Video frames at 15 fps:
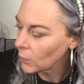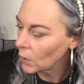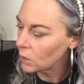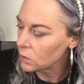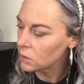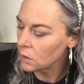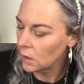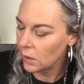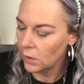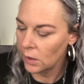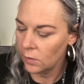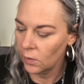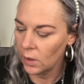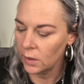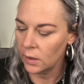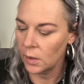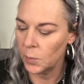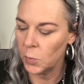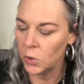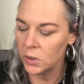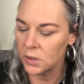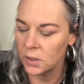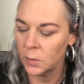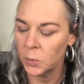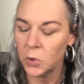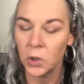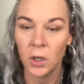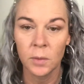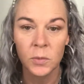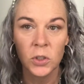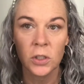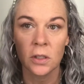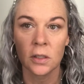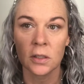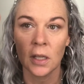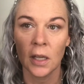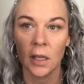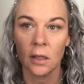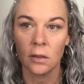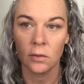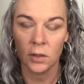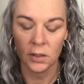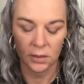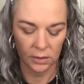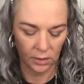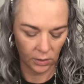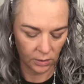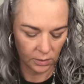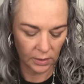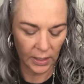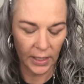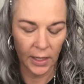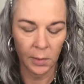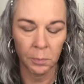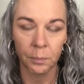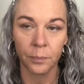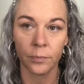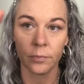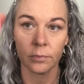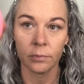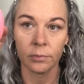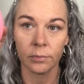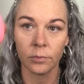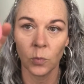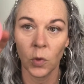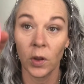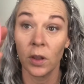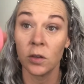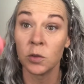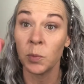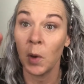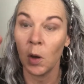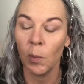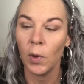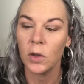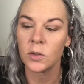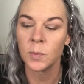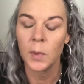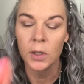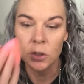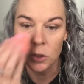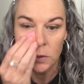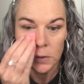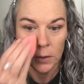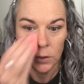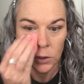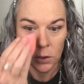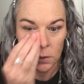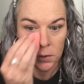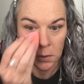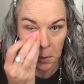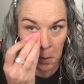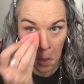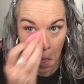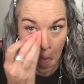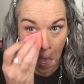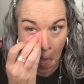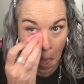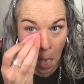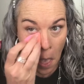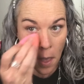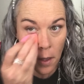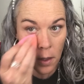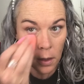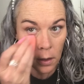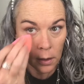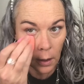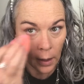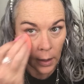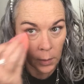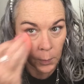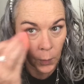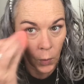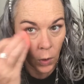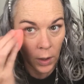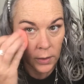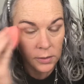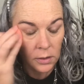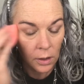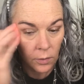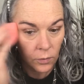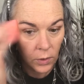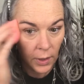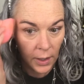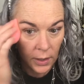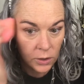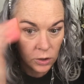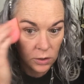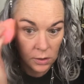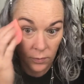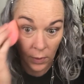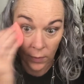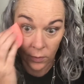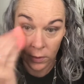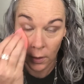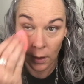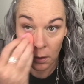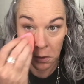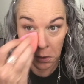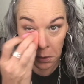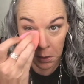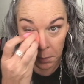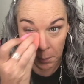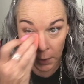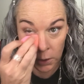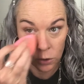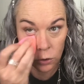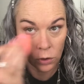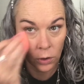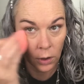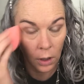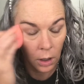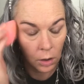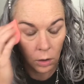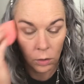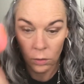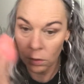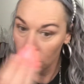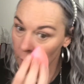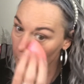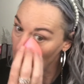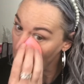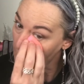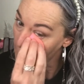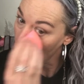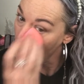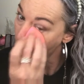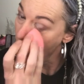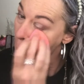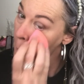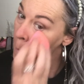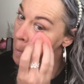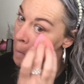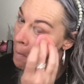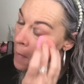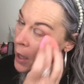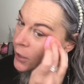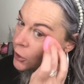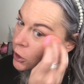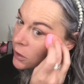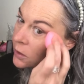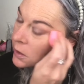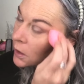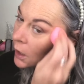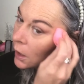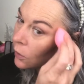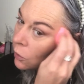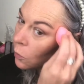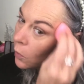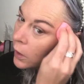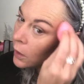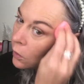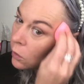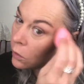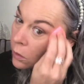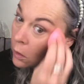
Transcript: So now that I've got that pressed in pretty good, I'm just going to take, this is a damp, one of those pawpaw sponges, and just kind of press over the edges of everything good and make sure it all meshes together well.